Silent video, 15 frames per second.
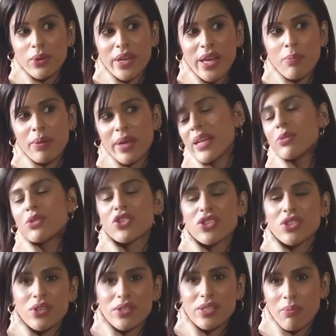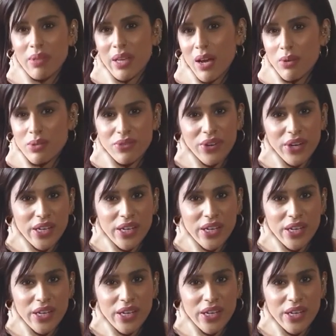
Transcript: lawyer, but it was just not something I was very